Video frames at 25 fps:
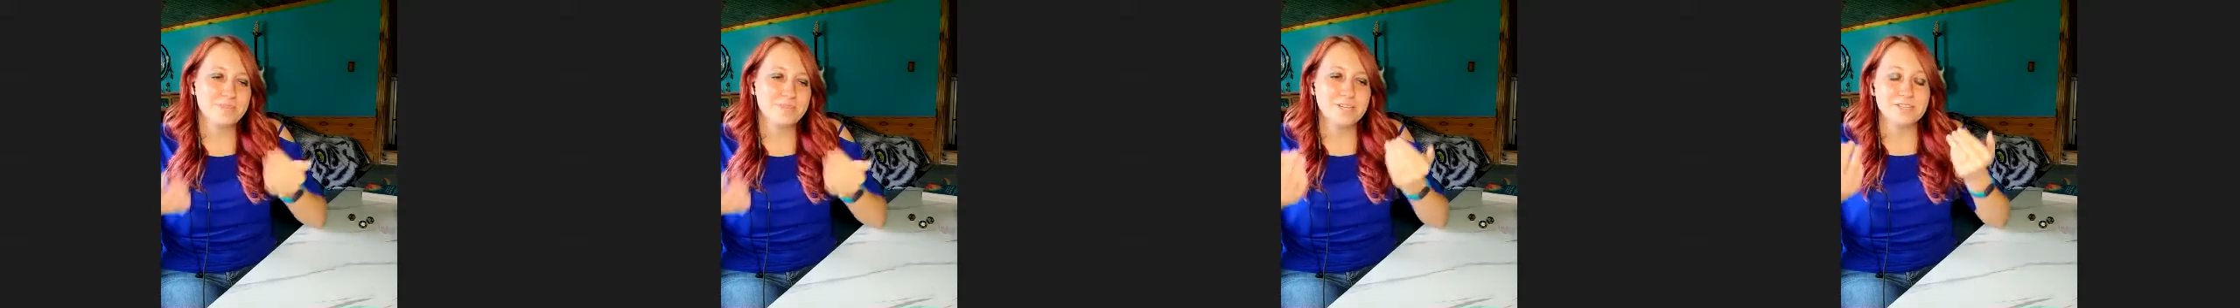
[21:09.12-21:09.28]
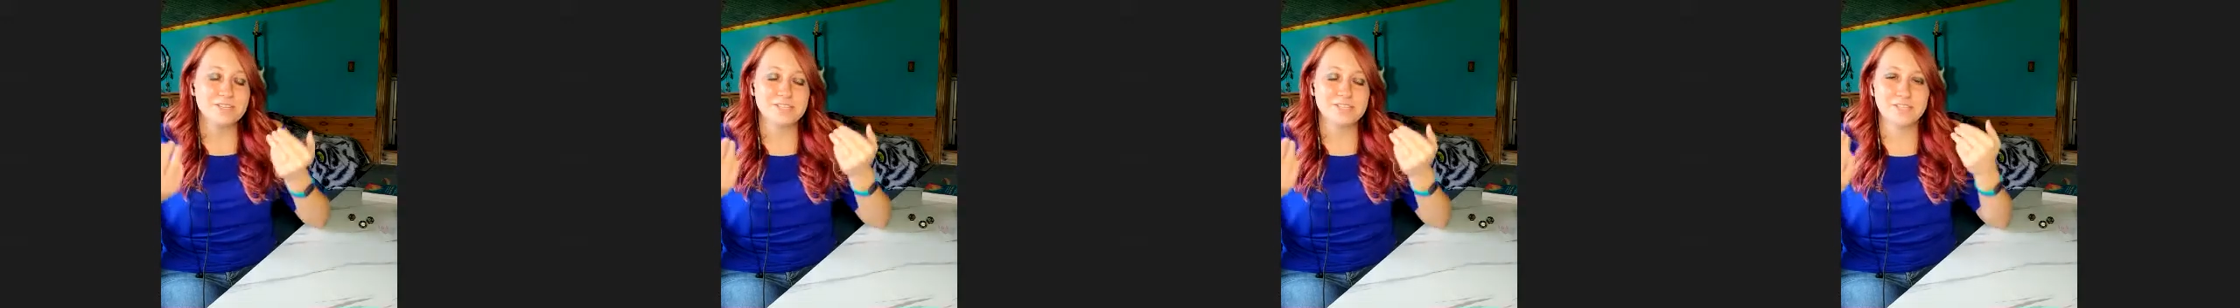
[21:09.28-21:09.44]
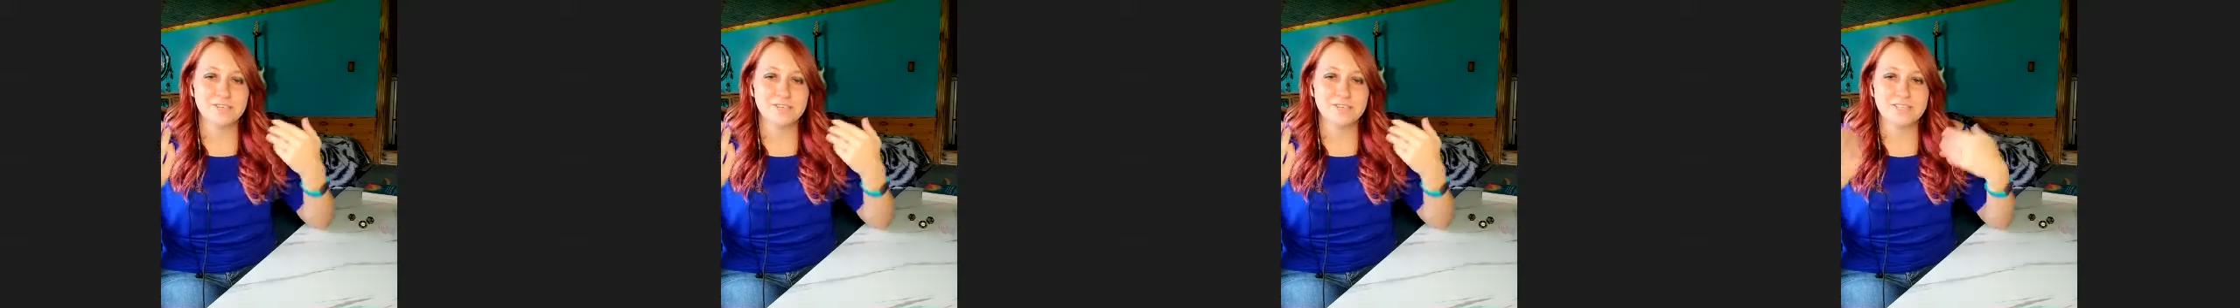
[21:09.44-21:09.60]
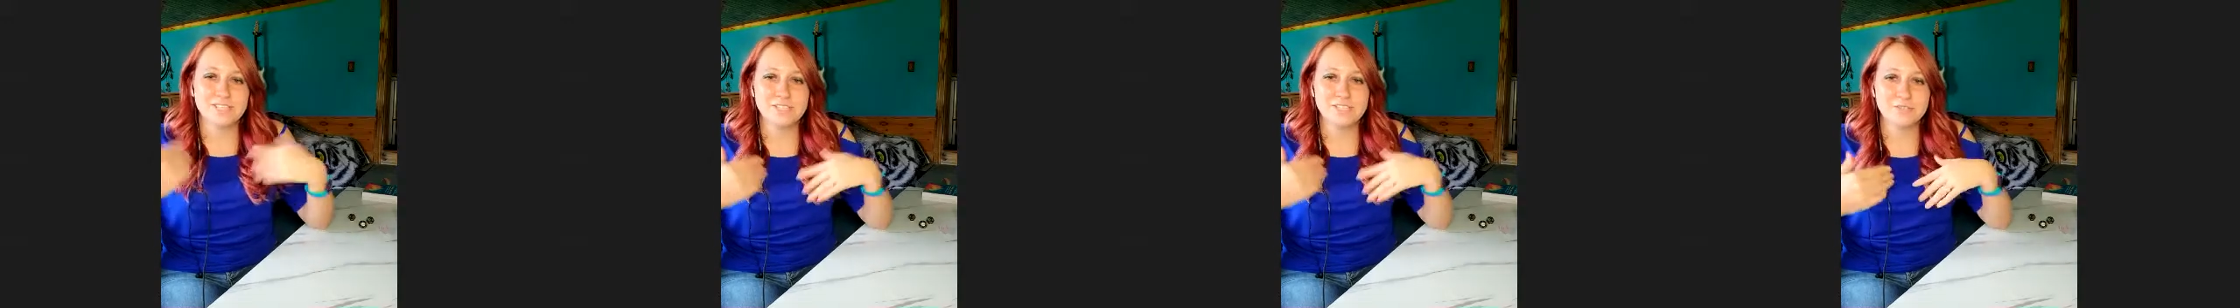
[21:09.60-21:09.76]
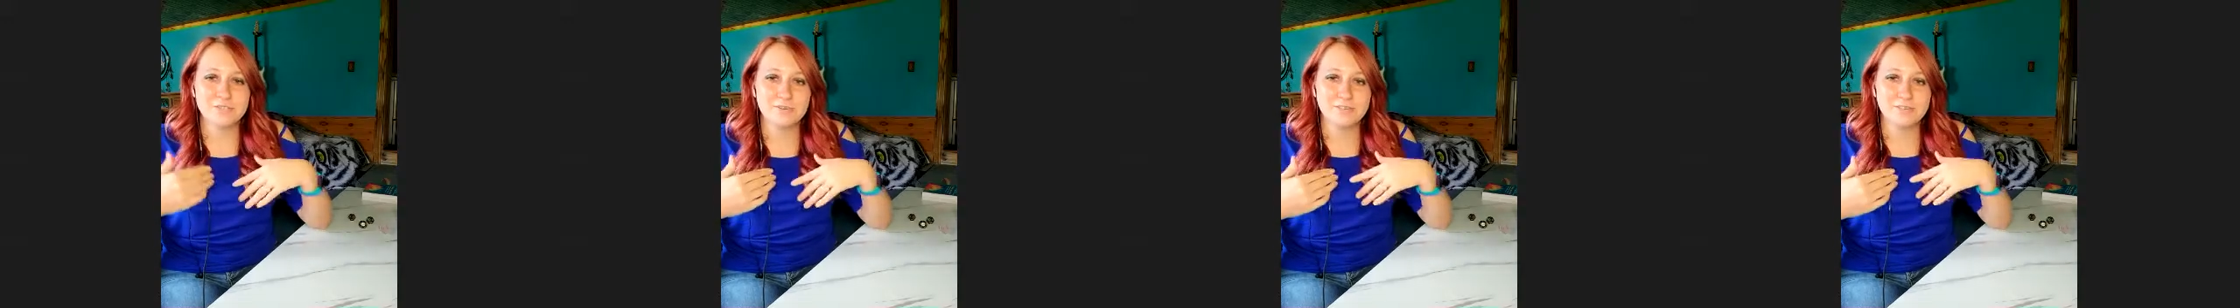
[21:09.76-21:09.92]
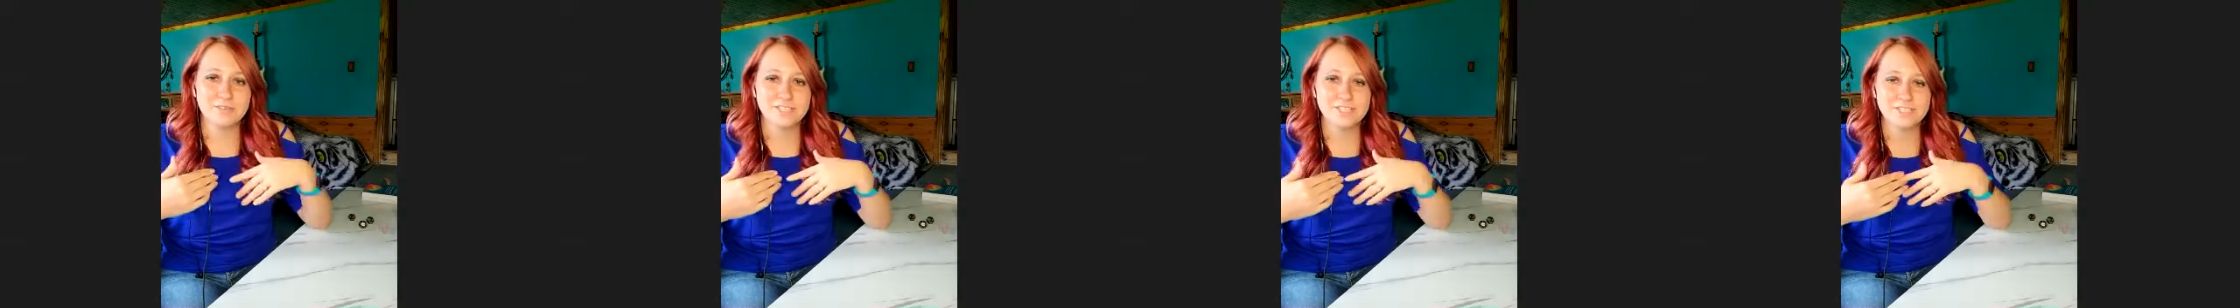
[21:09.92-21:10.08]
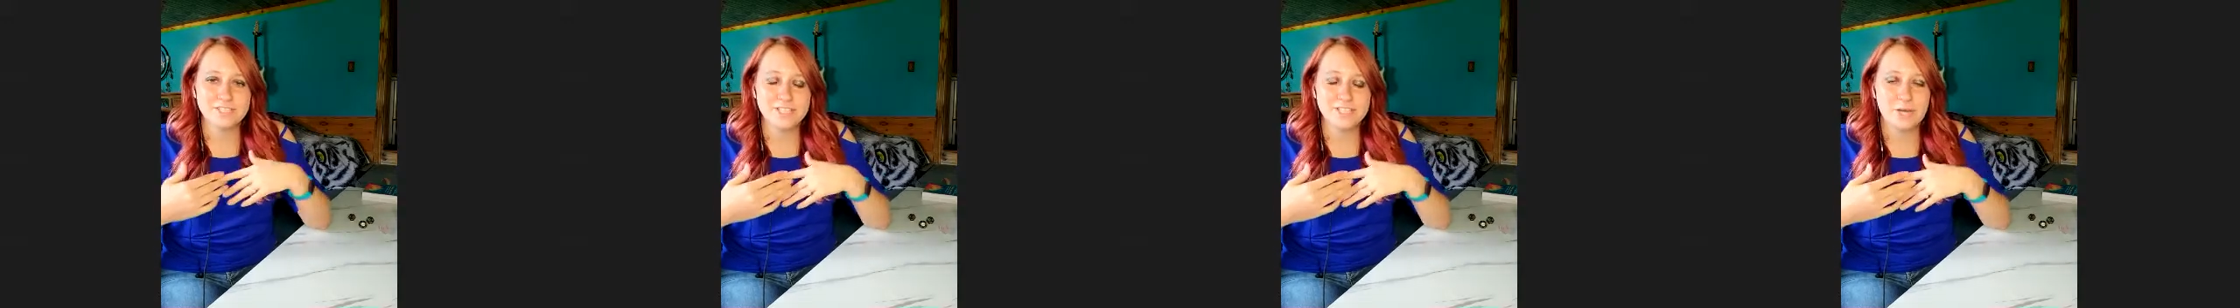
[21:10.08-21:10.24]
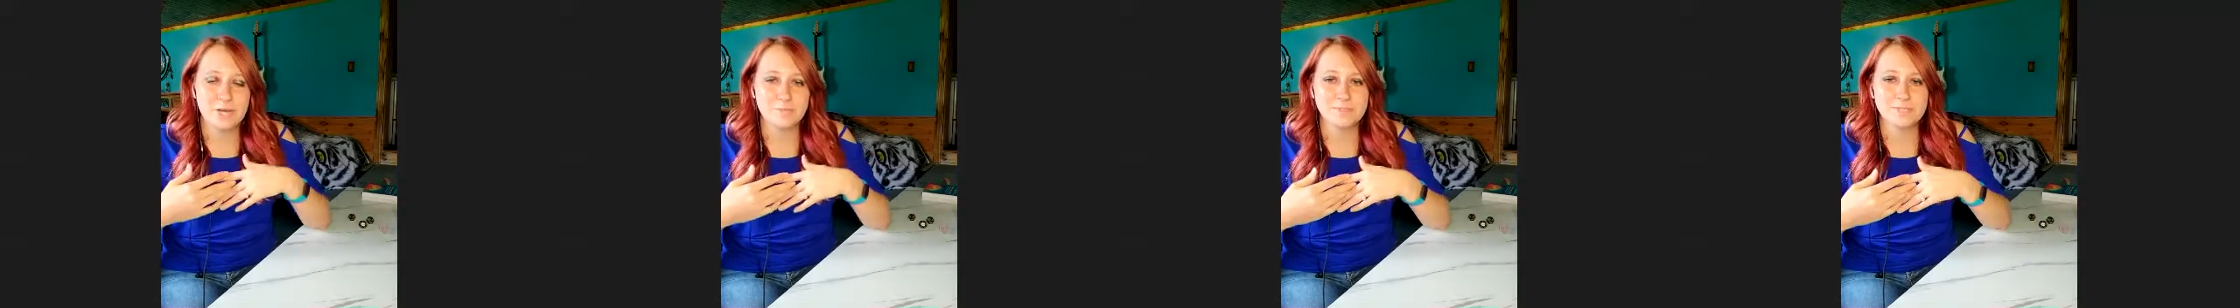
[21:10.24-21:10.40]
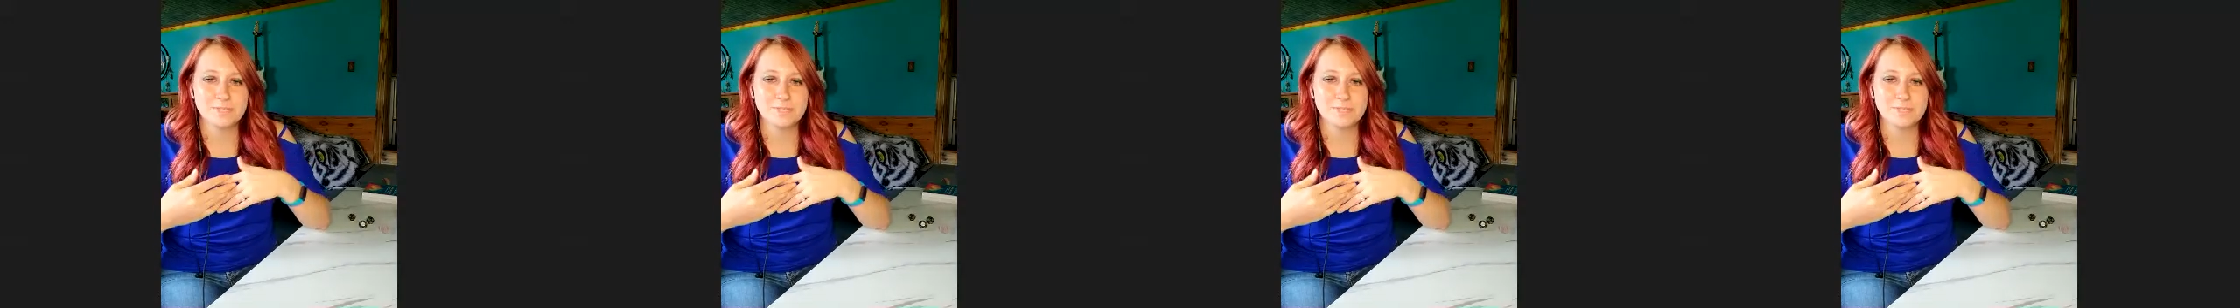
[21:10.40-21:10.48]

so this really just helps